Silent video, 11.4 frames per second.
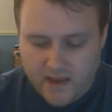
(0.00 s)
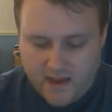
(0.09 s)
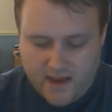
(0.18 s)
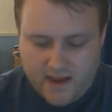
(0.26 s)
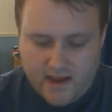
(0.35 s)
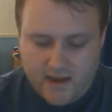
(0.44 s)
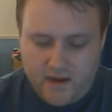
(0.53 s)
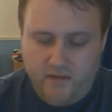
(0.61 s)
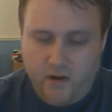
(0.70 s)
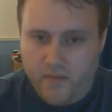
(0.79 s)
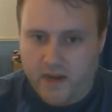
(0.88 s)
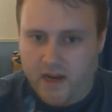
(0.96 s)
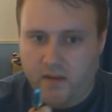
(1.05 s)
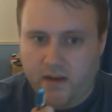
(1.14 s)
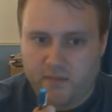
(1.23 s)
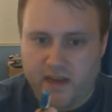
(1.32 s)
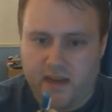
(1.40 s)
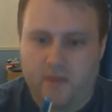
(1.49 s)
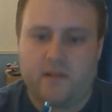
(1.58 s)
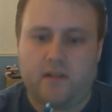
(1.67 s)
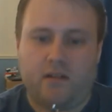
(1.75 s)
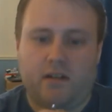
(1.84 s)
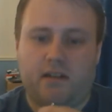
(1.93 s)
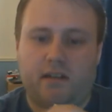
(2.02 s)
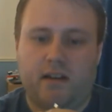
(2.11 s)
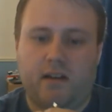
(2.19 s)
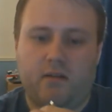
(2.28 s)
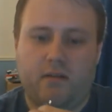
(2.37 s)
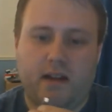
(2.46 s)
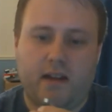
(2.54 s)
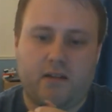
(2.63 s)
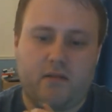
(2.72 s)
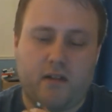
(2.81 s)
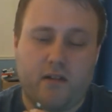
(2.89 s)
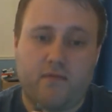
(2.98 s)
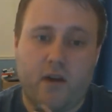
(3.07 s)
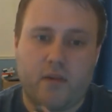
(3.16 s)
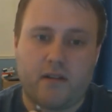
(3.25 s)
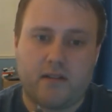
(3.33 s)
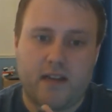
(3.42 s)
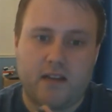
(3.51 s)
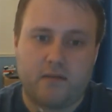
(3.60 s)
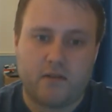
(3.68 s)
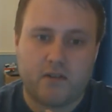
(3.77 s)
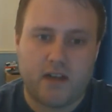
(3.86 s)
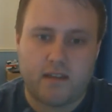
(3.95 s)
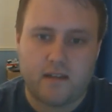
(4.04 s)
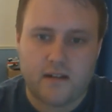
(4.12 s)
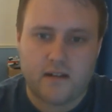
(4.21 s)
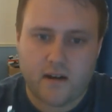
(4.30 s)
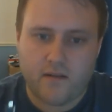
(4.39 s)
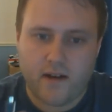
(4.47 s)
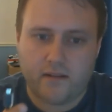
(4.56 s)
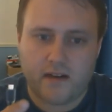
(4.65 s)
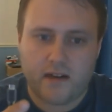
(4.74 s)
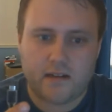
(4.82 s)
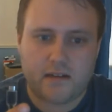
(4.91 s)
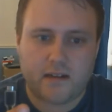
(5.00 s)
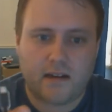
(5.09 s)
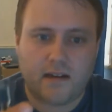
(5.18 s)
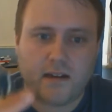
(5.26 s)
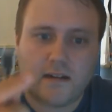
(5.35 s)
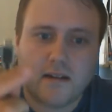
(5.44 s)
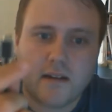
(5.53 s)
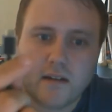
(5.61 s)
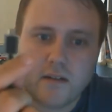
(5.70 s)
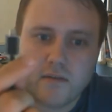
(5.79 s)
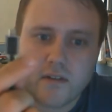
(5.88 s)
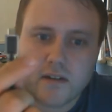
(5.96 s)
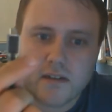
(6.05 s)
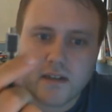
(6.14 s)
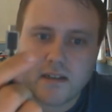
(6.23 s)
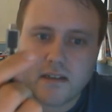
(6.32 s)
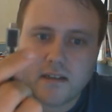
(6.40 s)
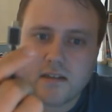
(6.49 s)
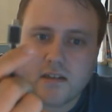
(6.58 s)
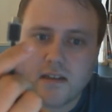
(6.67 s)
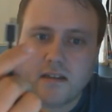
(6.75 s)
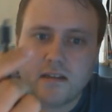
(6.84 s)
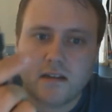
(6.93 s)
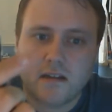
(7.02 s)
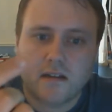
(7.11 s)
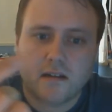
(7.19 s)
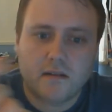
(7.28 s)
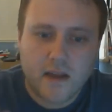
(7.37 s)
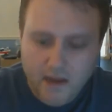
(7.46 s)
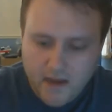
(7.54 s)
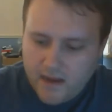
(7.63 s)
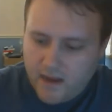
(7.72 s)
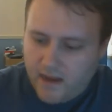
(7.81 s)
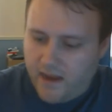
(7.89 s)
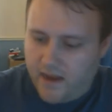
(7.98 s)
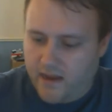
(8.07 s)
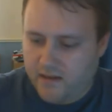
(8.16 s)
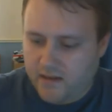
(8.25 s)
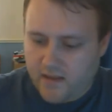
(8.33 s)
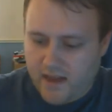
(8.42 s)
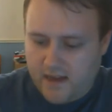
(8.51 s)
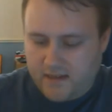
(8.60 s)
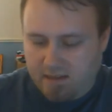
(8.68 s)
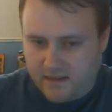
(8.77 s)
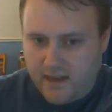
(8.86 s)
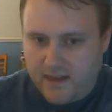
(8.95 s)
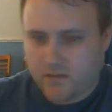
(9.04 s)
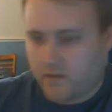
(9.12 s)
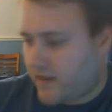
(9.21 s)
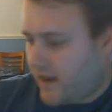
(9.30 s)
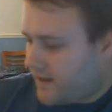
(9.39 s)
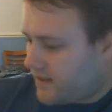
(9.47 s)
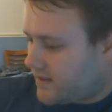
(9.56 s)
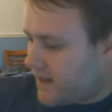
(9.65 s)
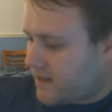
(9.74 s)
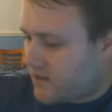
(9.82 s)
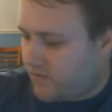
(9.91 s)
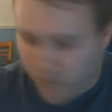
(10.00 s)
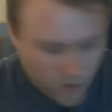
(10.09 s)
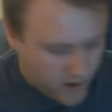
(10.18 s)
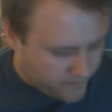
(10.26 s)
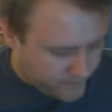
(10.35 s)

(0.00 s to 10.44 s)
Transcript: Uh, and then you've got mini U S B with a nice little uh, sort of like rubber see-through sheathing around it. Uh, I don't know if you can see the sheathing. There you go. Uh, so that's that's what that that's for.